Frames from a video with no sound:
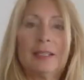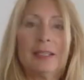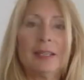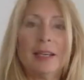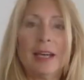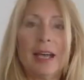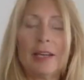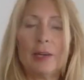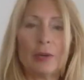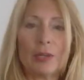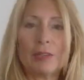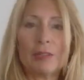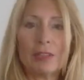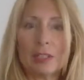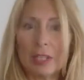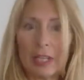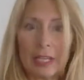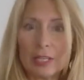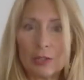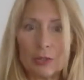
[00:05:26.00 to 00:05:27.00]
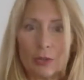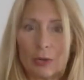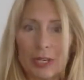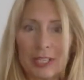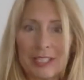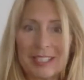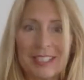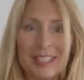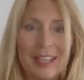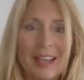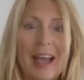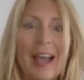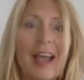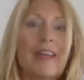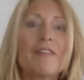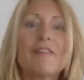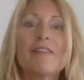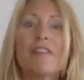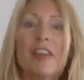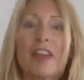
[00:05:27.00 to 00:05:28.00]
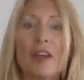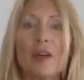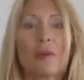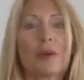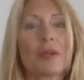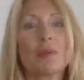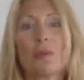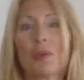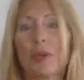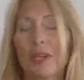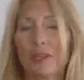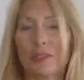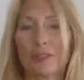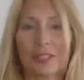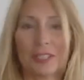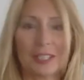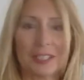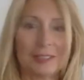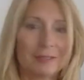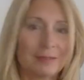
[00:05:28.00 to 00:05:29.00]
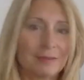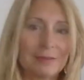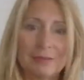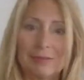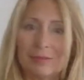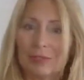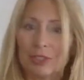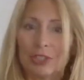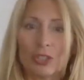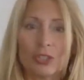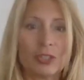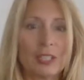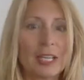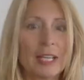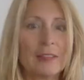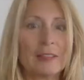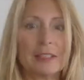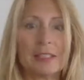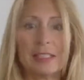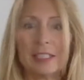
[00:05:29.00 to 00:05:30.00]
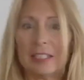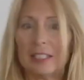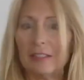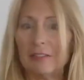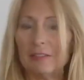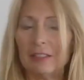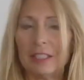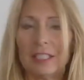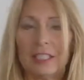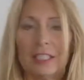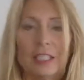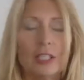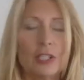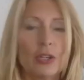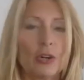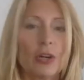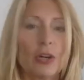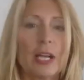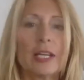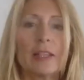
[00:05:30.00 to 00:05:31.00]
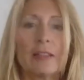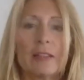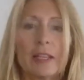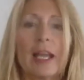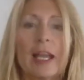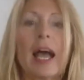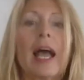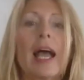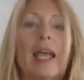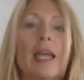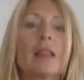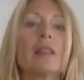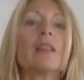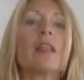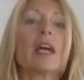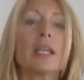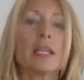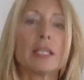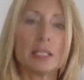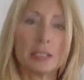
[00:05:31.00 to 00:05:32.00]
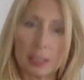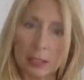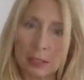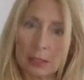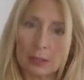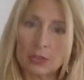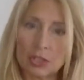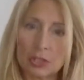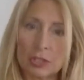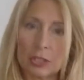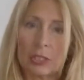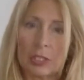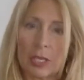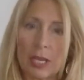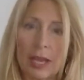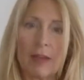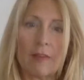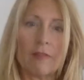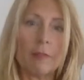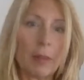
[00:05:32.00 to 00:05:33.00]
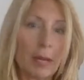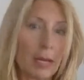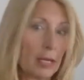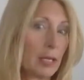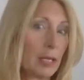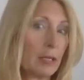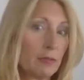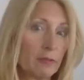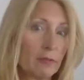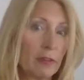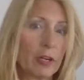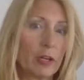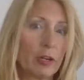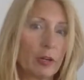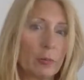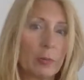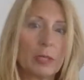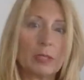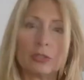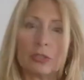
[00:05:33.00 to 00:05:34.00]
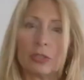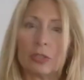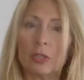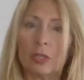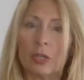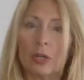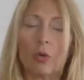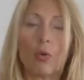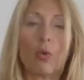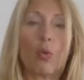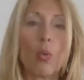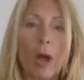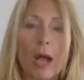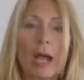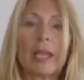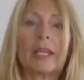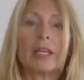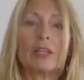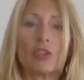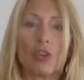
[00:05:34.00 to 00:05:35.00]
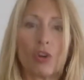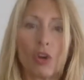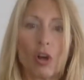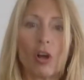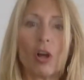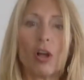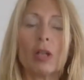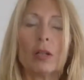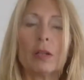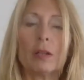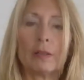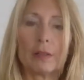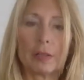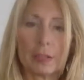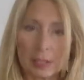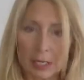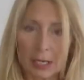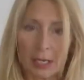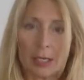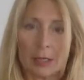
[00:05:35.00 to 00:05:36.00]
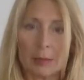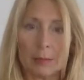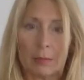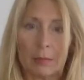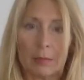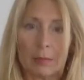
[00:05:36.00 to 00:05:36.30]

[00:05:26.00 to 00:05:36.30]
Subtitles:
I don't even like noise. I very rarely turn on the TV or anything. I like to just have my environment quiet all the time.